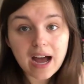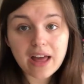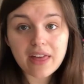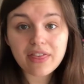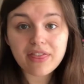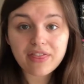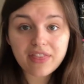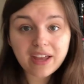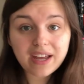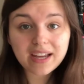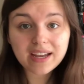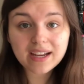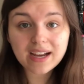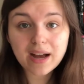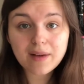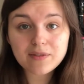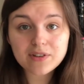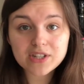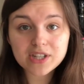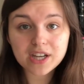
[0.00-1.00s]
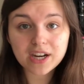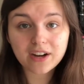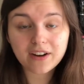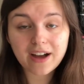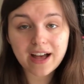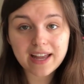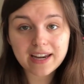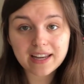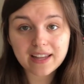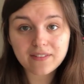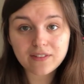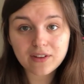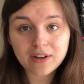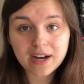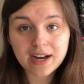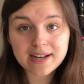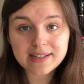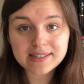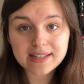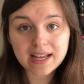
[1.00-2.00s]
I think I'm just gonna go ahead and give you
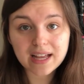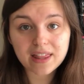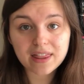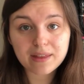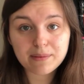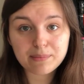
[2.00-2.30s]
guys like